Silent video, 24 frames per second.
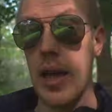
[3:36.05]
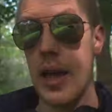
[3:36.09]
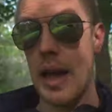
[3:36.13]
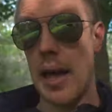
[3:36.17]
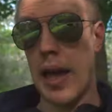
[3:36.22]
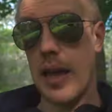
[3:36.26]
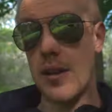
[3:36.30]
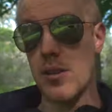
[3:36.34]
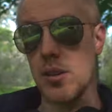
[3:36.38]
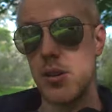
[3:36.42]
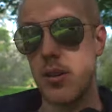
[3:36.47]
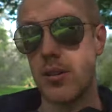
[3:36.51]

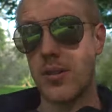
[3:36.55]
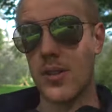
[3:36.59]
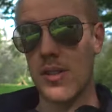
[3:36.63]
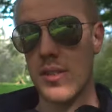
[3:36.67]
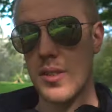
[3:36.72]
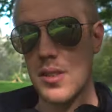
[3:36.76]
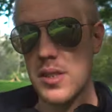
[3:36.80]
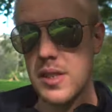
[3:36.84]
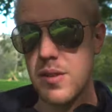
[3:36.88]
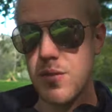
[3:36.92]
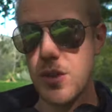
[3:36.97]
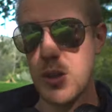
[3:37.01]
and on the
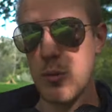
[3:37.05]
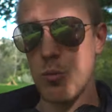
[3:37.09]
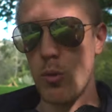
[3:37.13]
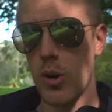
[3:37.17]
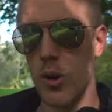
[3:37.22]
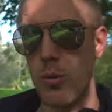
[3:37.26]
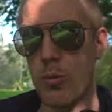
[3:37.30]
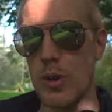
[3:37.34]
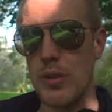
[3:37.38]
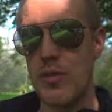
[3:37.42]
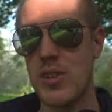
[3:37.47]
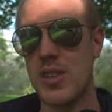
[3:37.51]
Z V
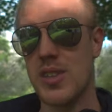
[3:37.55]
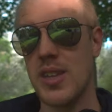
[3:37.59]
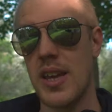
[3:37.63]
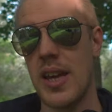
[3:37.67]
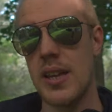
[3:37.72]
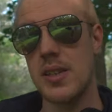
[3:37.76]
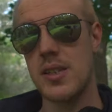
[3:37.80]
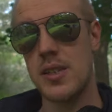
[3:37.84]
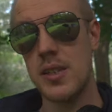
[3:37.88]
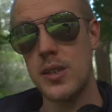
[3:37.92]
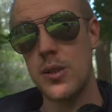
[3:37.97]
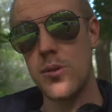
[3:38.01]
one, we've
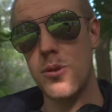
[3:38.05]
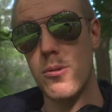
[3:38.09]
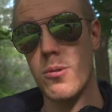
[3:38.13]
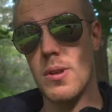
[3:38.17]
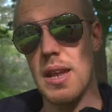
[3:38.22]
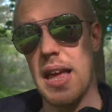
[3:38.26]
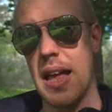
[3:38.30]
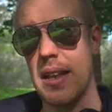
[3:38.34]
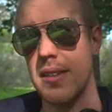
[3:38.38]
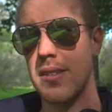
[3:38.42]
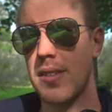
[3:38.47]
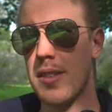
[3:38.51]
attached the
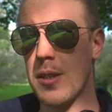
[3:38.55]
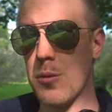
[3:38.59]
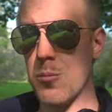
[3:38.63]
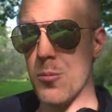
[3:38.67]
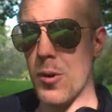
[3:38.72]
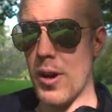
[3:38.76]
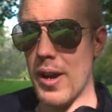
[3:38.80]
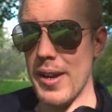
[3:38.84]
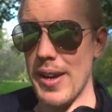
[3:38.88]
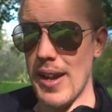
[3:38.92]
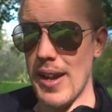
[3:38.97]
Ulanzi wide